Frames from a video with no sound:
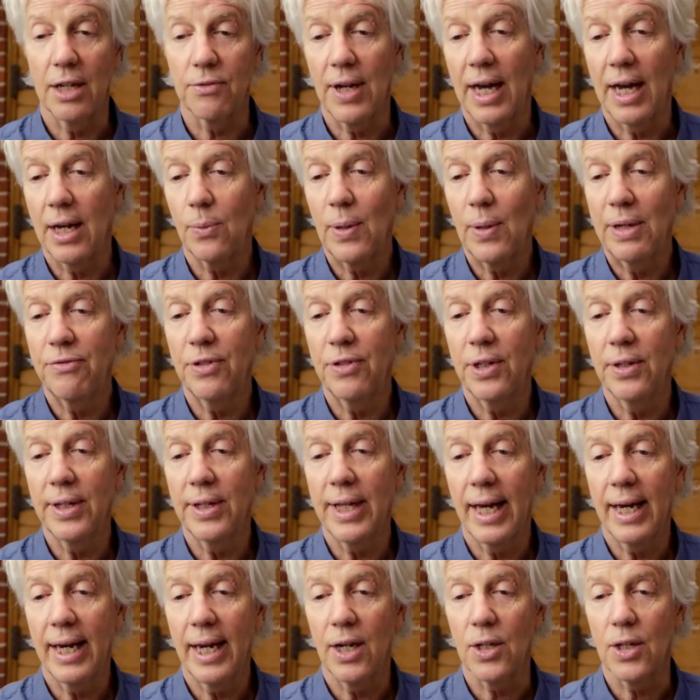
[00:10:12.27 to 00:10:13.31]
How do I figure
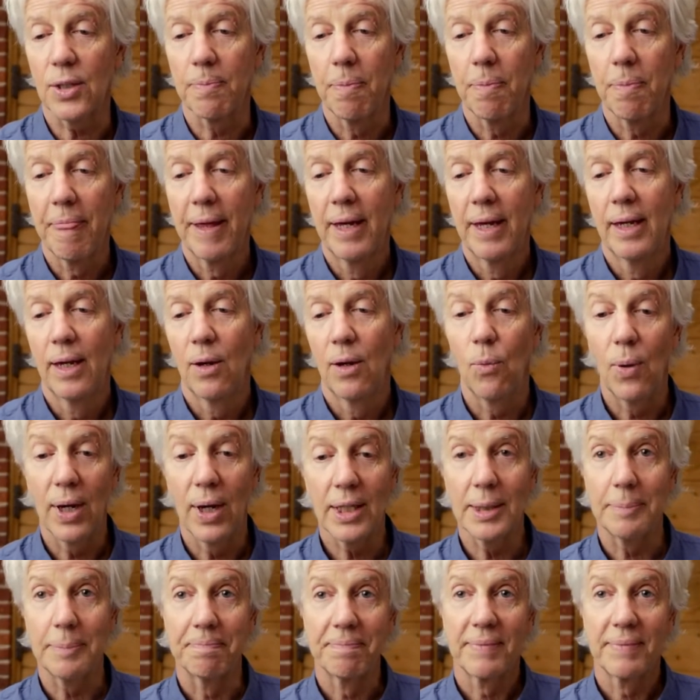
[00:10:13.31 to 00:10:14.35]
that out?
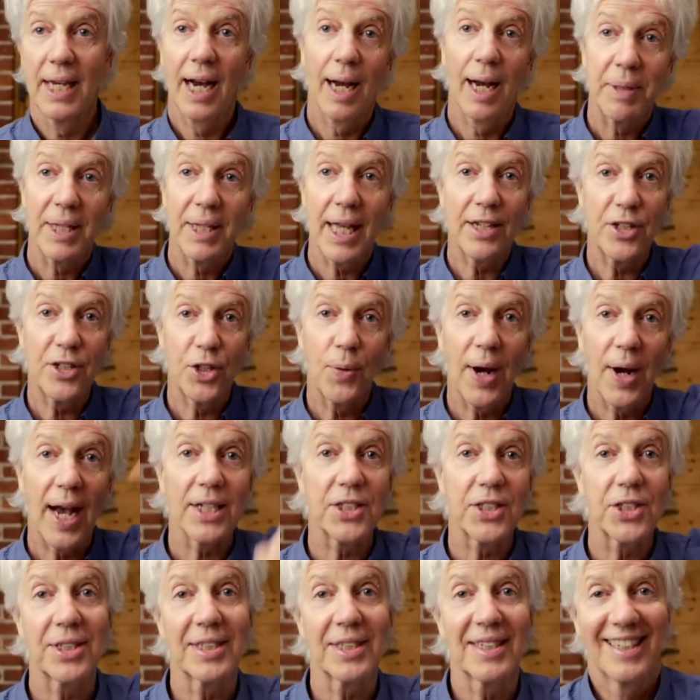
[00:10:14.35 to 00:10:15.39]
Well, I'm glad you
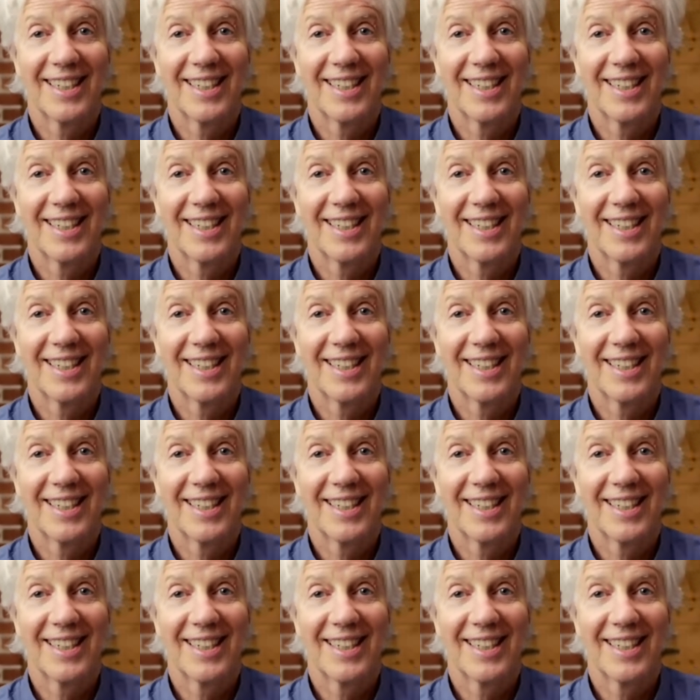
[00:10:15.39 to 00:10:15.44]
asked.